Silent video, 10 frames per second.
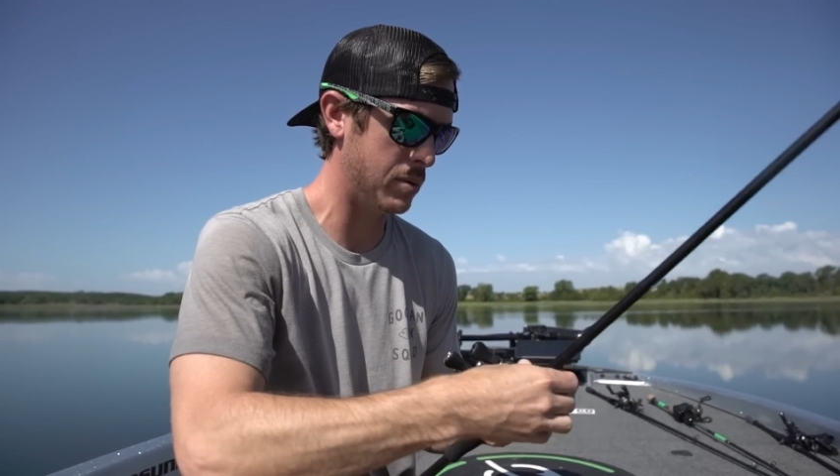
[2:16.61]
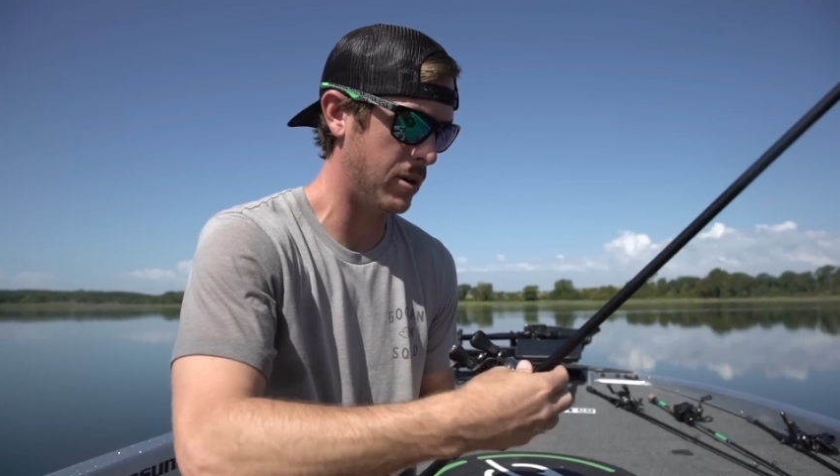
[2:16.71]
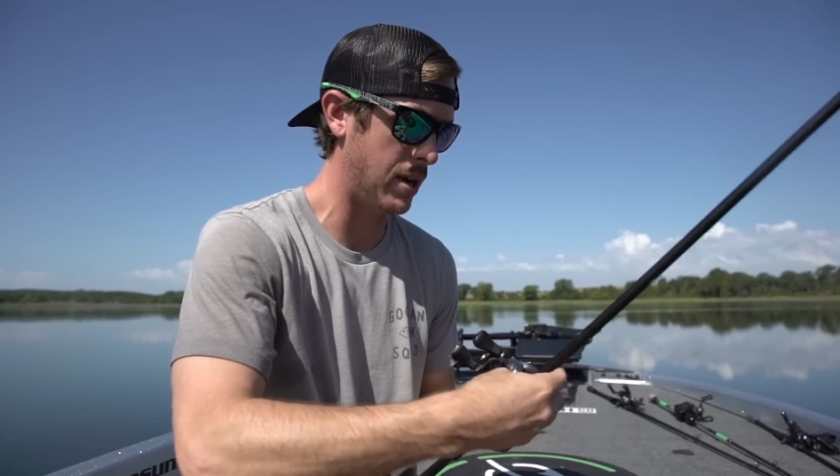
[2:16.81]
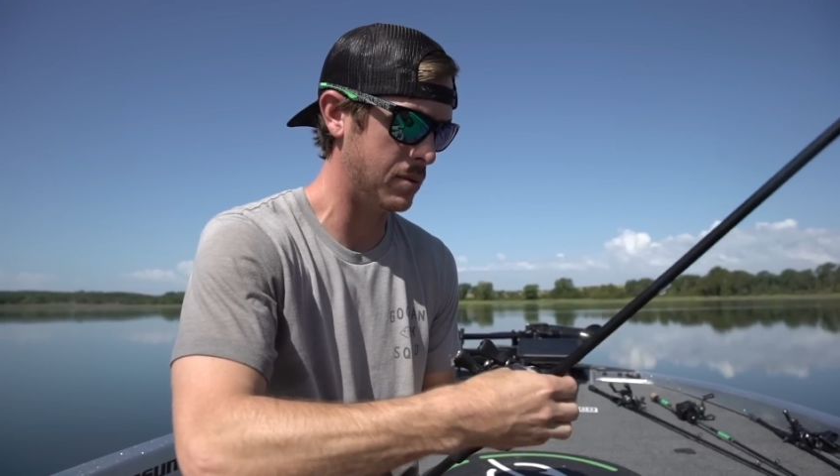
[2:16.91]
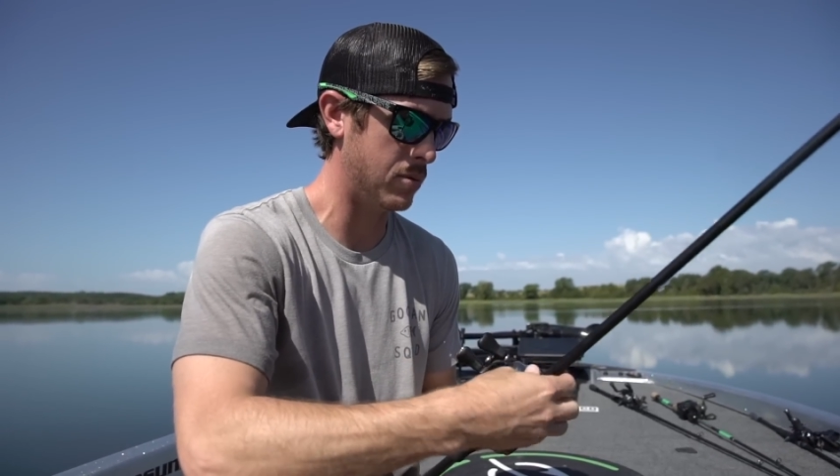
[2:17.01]

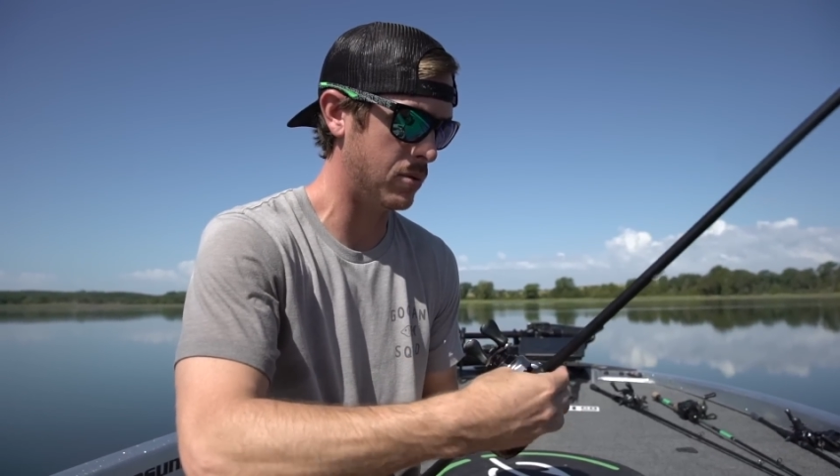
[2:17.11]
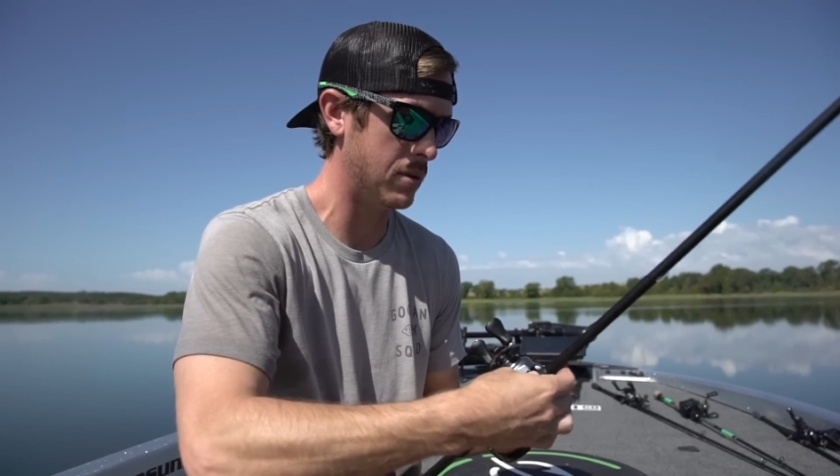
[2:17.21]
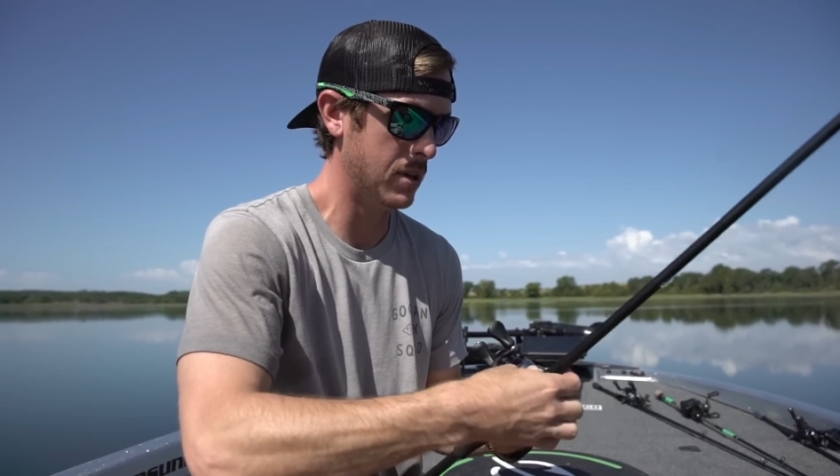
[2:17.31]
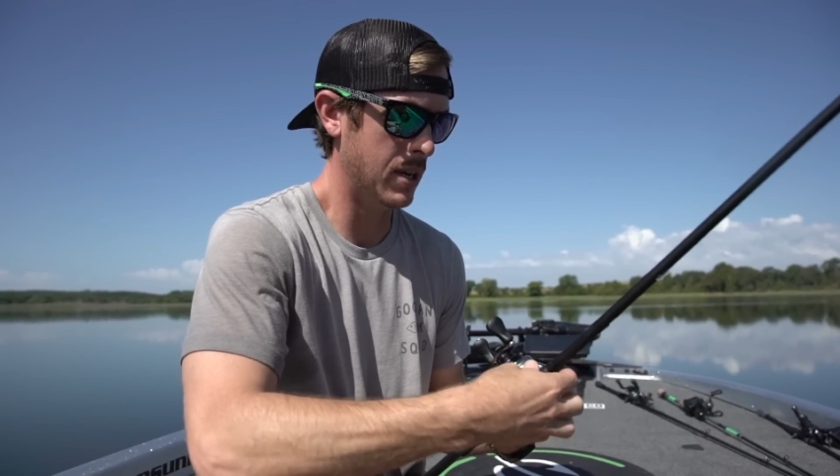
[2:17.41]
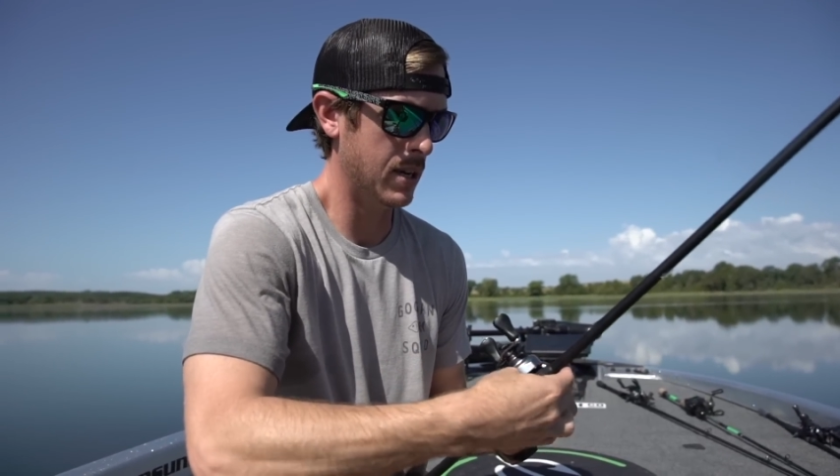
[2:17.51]
possible,
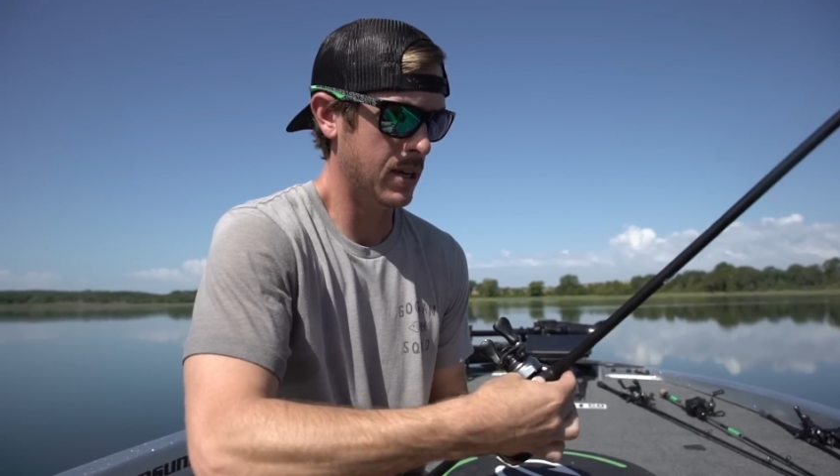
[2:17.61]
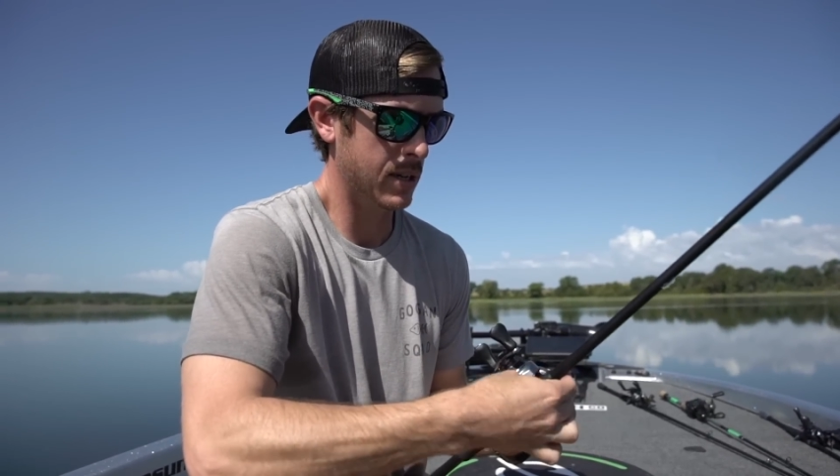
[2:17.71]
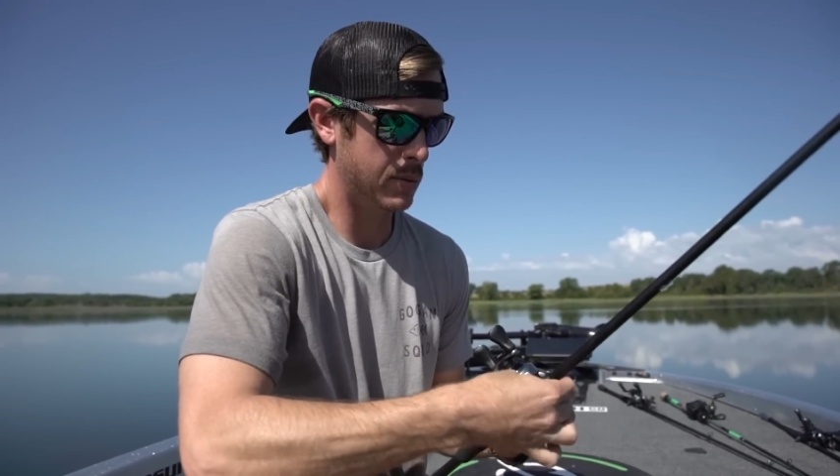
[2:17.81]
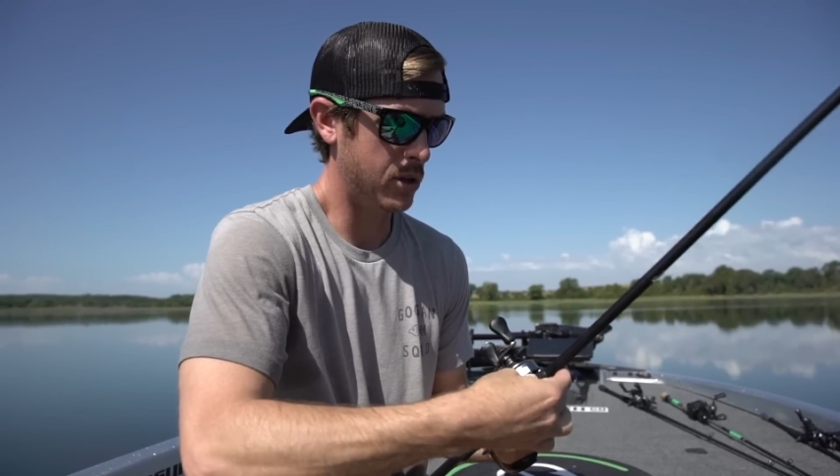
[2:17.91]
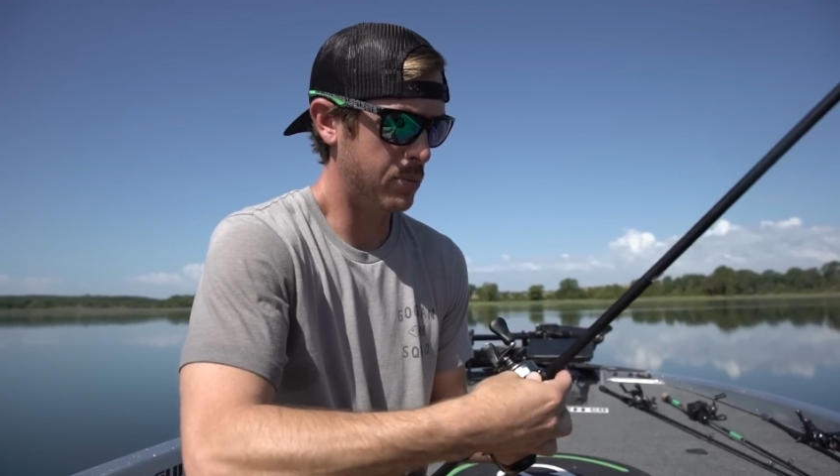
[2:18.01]

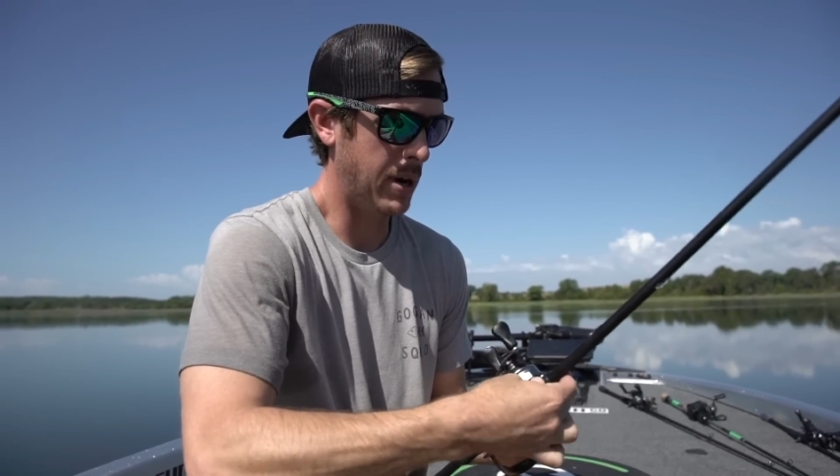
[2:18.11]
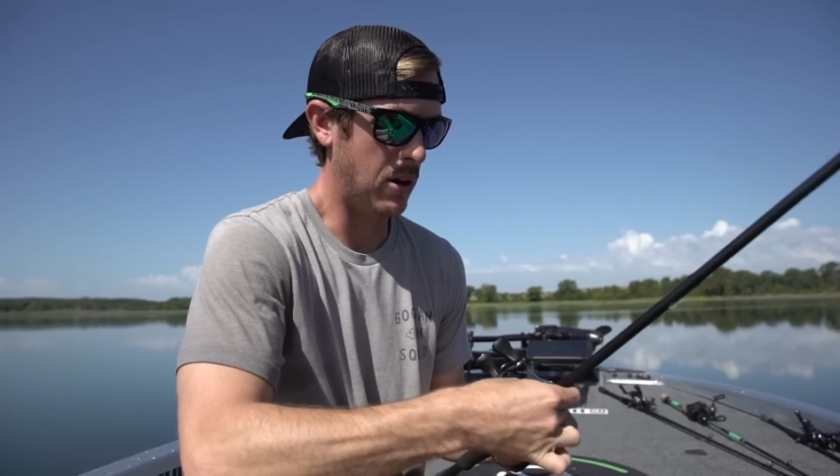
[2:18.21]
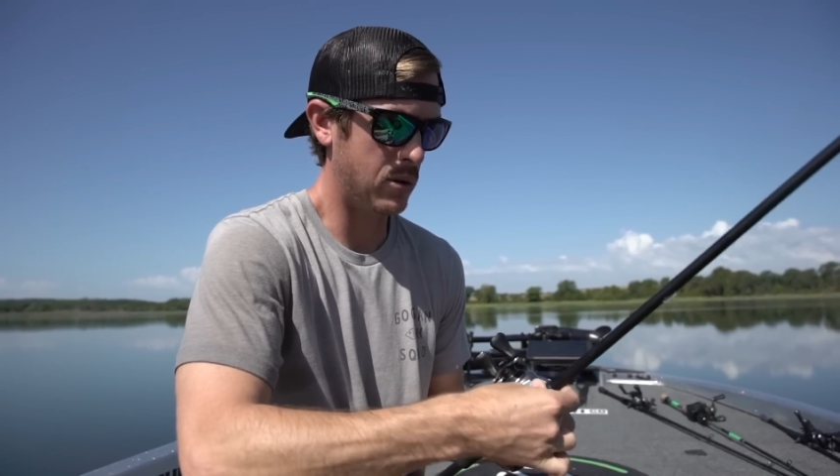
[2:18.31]
as much power.